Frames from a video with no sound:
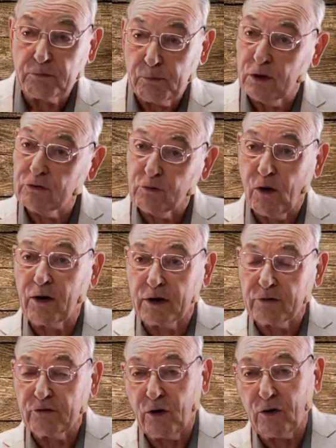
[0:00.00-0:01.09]
books weren't
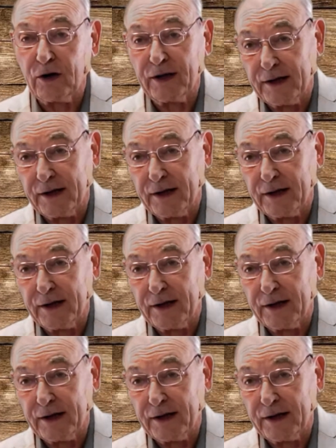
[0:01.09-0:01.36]
totally